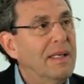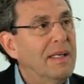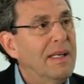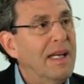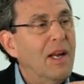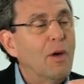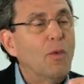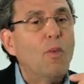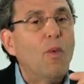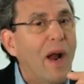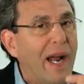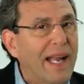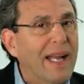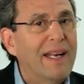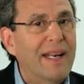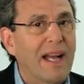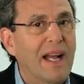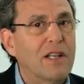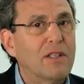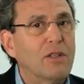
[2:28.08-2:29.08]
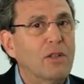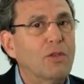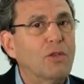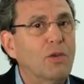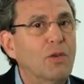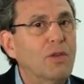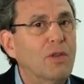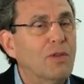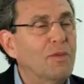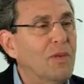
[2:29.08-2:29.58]
and recognize the
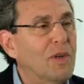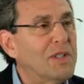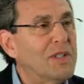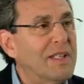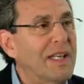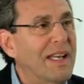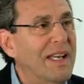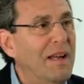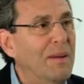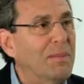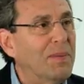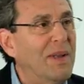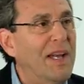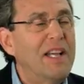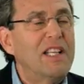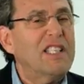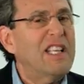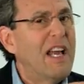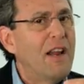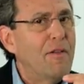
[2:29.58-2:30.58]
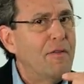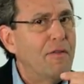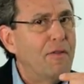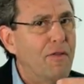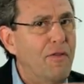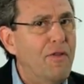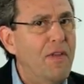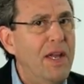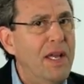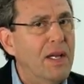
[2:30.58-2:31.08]
truth of what's taking place and
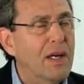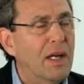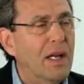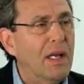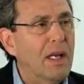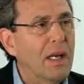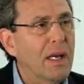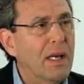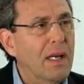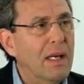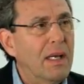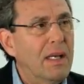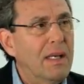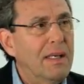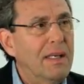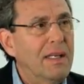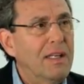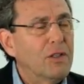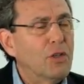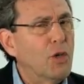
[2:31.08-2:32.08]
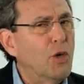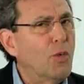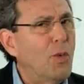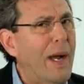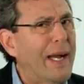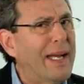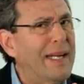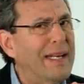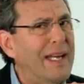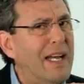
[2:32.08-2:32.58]
feel, so you
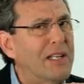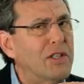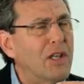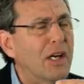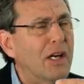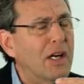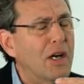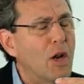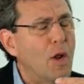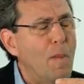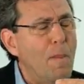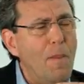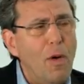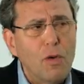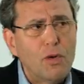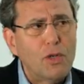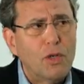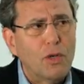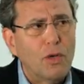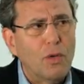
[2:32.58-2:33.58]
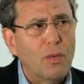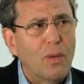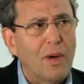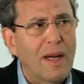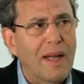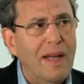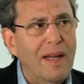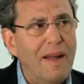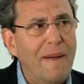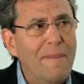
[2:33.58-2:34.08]
recognize it in an emotional
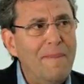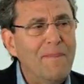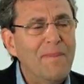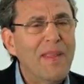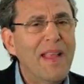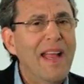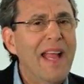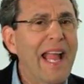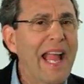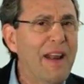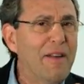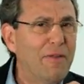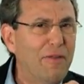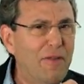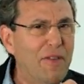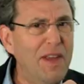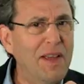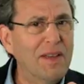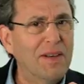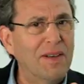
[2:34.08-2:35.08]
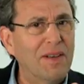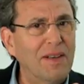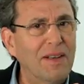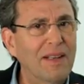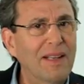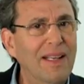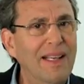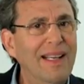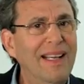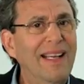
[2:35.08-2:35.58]
way and feel,
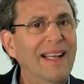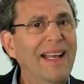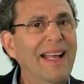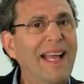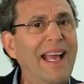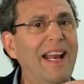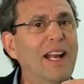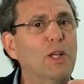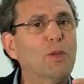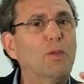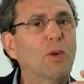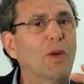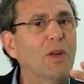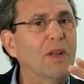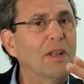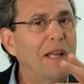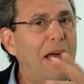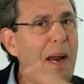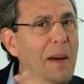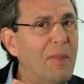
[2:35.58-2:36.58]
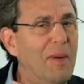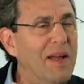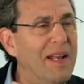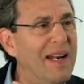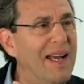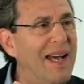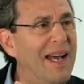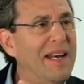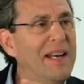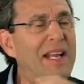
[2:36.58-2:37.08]
and as we'll elaborate
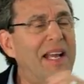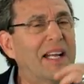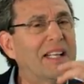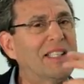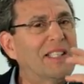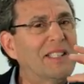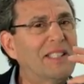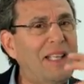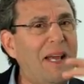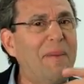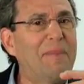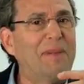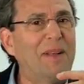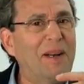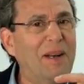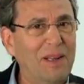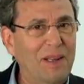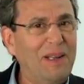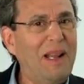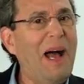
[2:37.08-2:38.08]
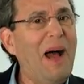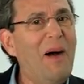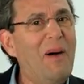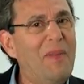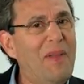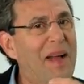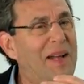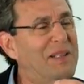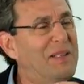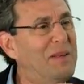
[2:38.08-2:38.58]
on, accept it, allow
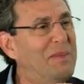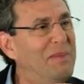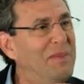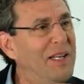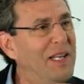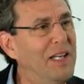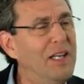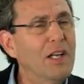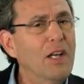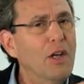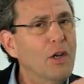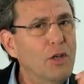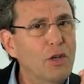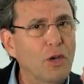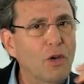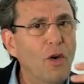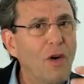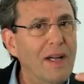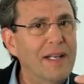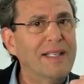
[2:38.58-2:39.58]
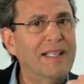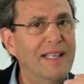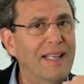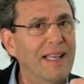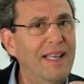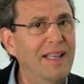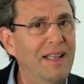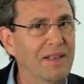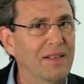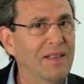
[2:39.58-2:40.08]
that to be, you're going to
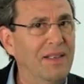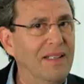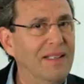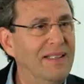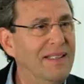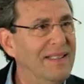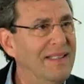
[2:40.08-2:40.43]
heal.